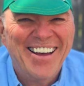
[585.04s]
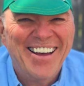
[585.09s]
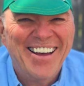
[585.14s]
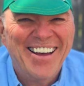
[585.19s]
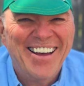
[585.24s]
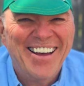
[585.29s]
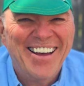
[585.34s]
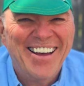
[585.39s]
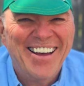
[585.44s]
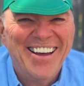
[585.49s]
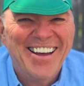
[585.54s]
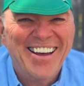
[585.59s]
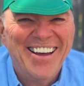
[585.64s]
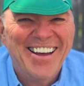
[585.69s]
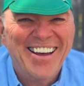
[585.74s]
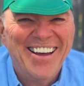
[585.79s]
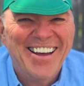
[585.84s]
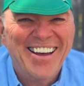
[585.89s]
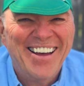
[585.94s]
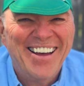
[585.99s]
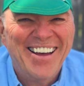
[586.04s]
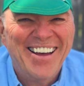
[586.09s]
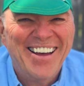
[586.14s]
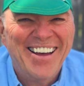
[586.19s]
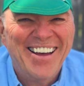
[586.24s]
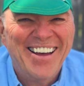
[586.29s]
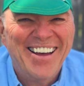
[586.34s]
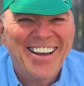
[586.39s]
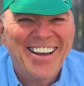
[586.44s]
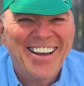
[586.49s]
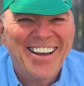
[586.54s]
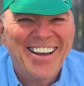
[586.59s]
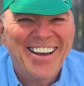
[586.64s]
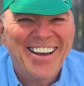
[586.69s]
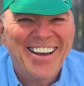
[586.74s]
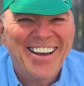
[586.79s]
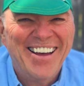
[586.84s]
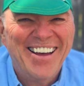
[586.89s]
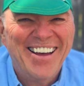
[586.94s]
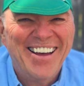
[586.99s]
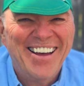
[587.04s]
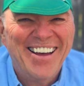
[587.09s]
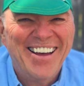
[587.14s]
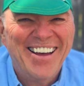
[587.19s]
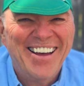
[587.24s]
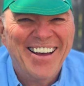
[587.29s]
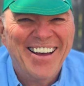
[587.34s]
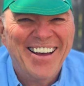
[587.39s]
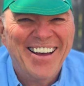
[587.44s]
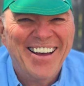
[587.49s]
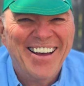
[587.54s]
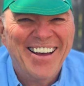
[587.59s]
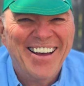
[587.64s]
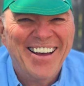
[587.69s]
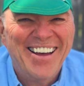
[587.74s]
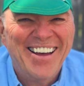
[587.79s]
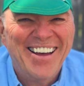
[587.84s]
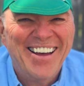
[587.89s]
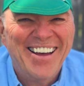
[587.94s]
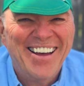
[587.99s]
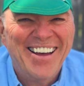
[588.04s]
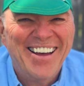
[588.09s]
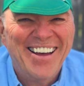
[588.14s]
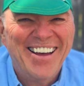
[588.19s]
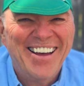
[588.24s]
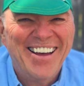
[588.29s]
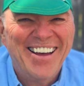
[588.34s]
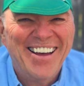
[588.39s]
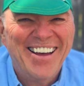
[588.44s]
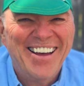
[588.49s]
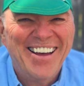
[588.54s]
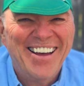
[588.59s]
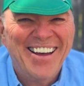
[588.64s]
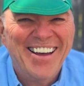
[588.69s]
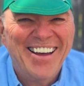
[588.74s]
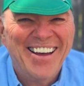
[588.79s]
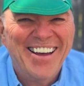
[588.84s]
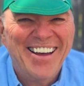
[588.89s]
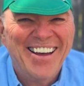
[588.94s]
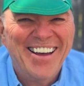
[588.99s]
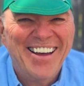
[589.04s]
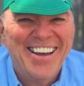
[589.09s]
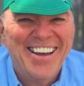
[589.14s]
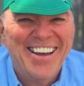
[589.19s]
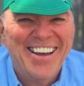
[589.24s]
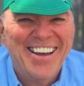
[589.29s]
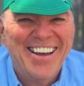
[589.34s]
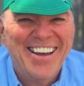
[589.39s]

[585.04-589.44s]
The face doesn't move, so there is nothing to read.